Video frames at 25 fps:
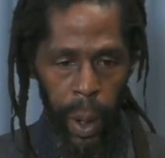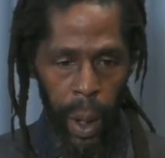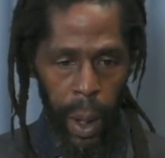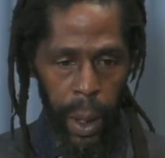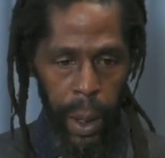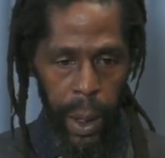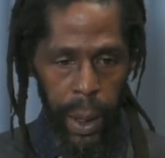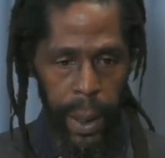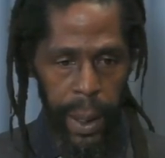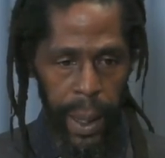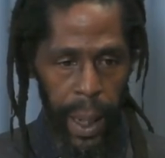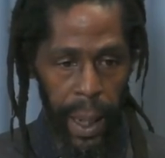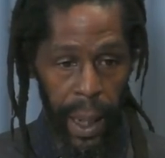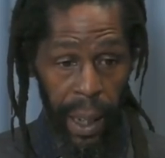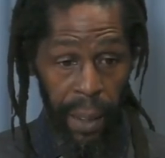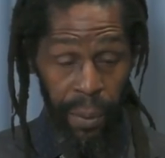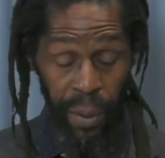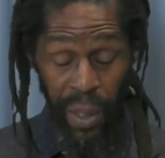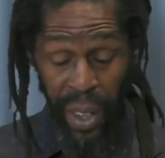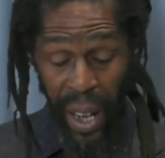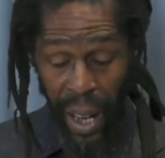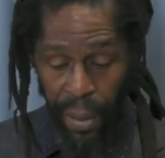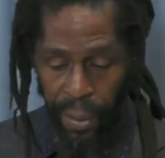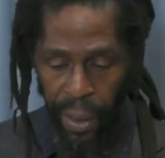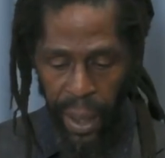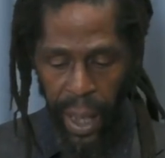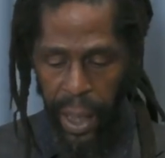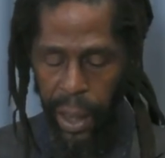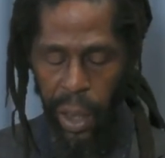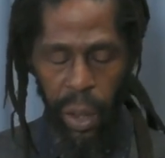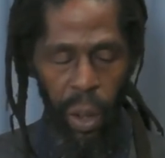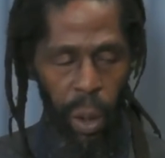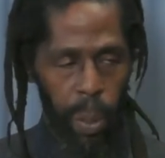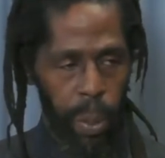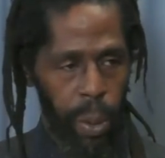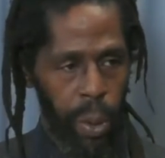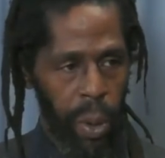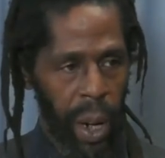as I said, I've never had
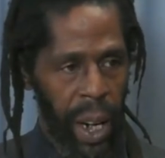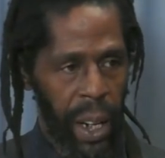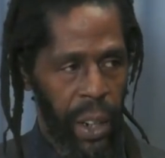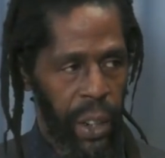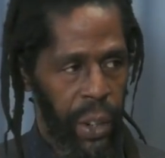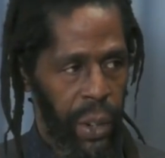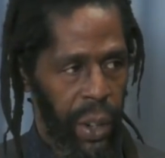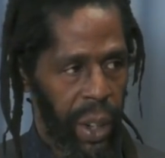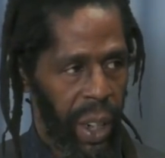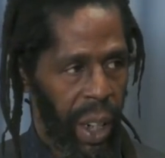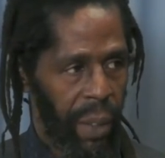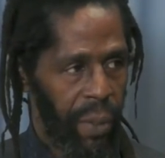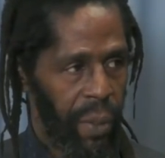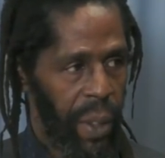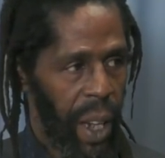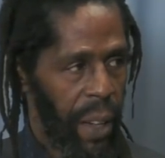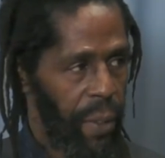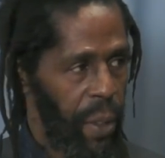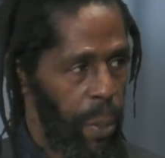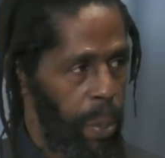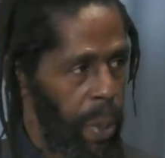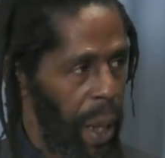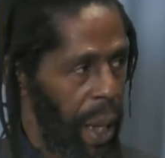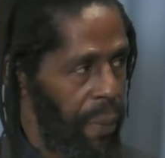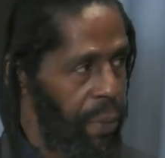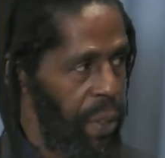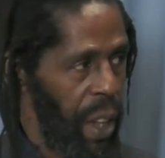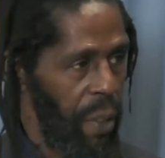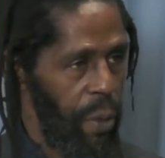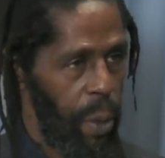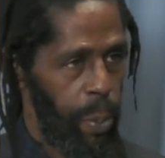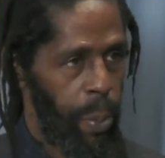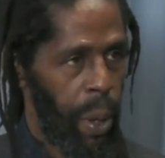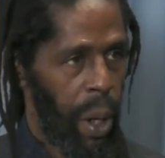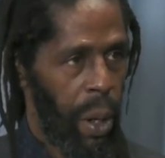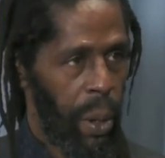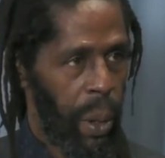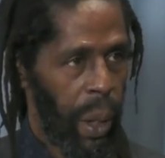an operation, I've never, I've never
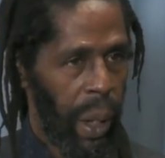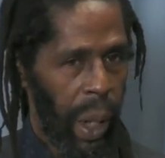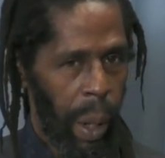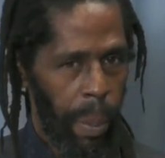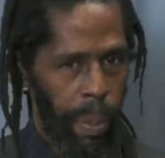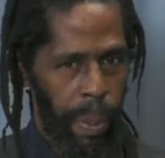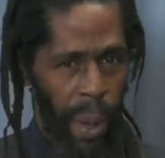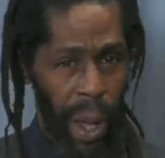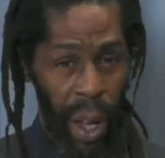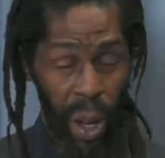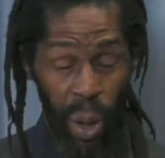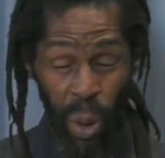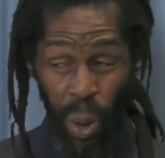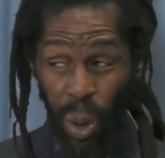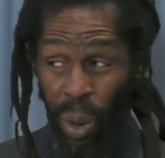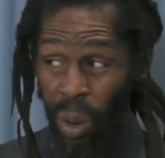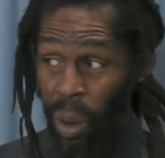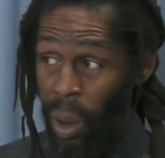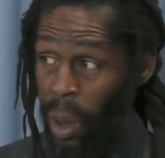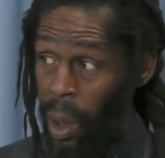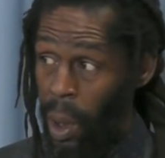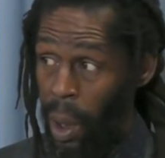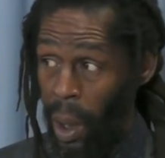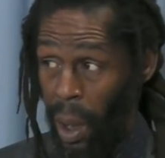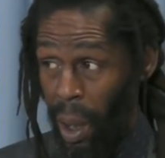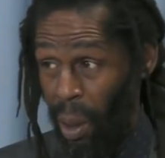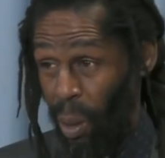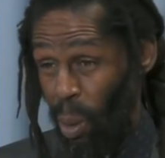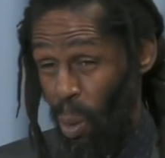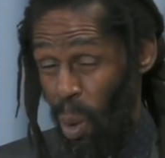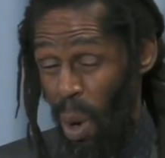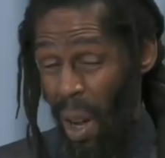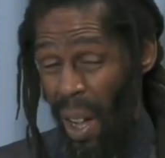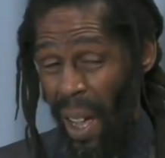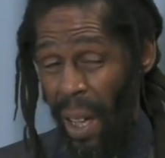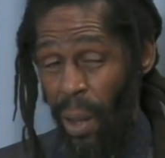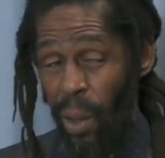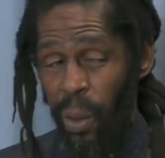broken a bone. I'm
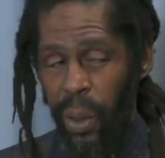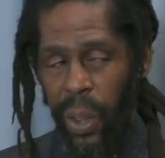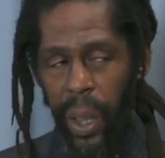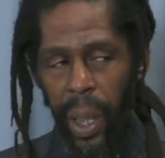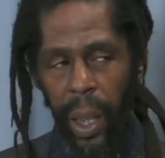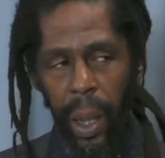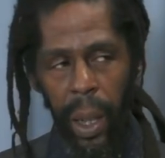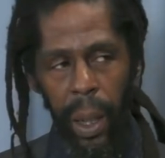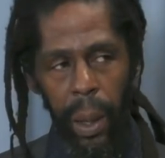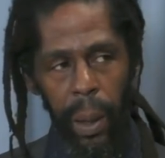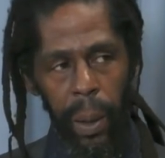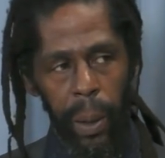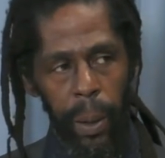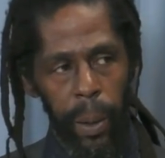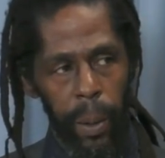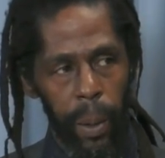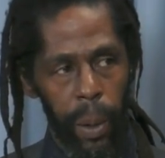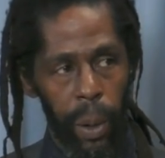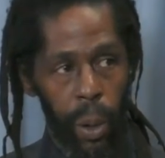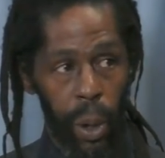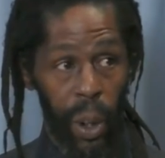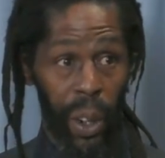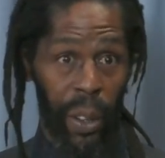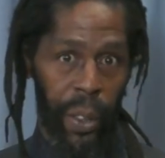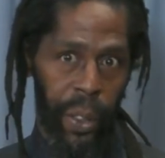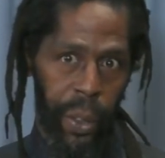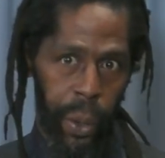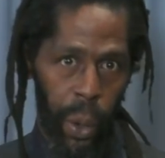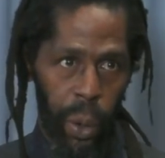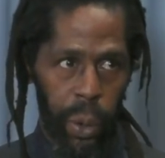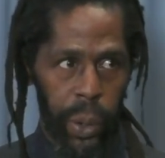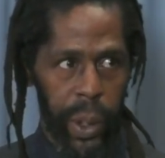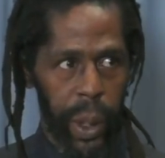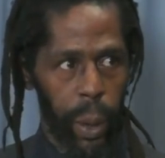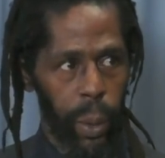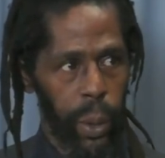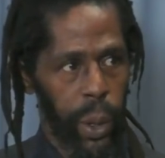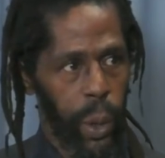quite healthy, or I
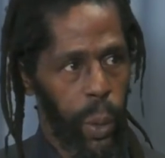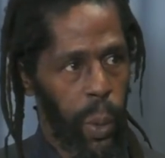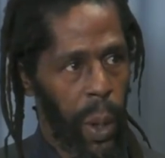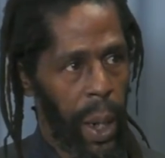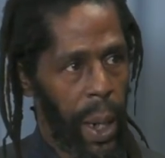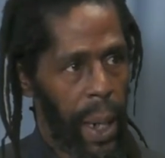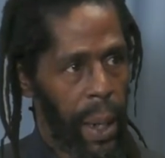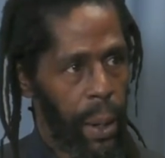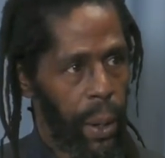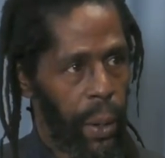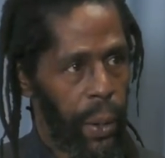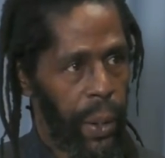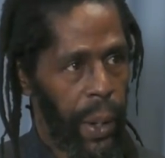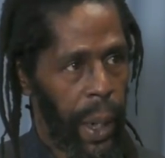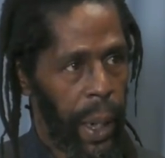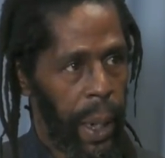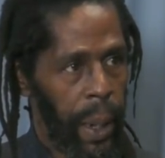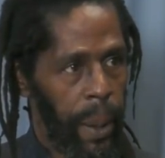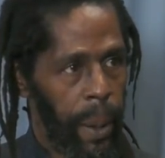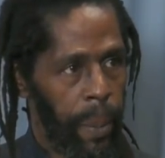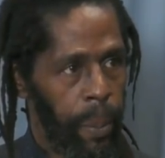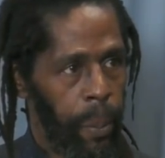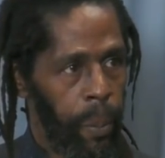thought I was quite healthy.